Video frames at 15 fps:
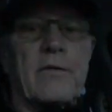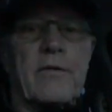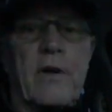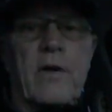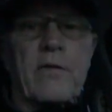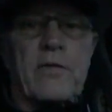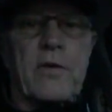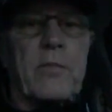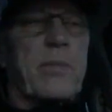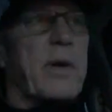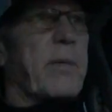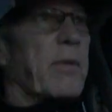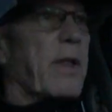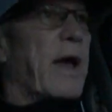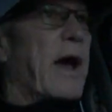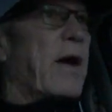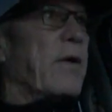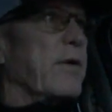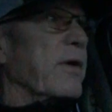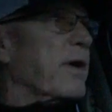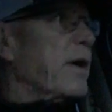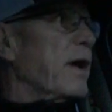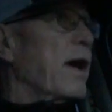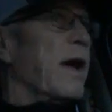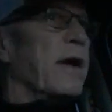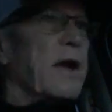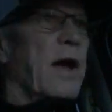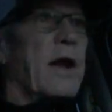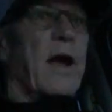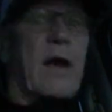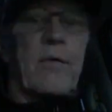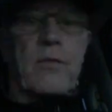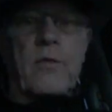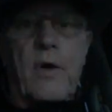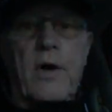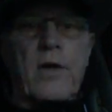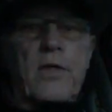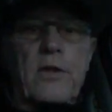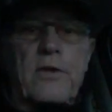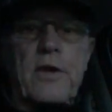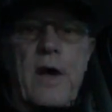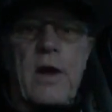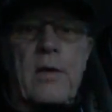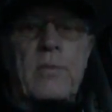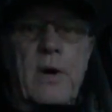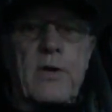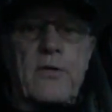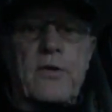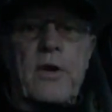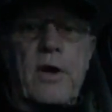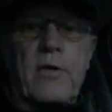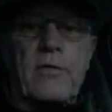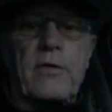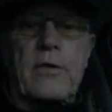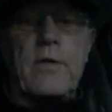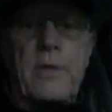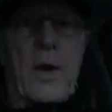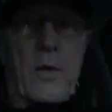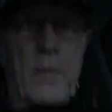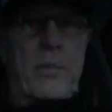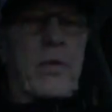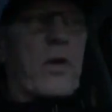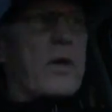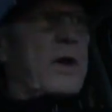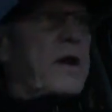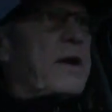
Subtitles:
Very few people out, and kind of have the run of the town and myself. We're pulling in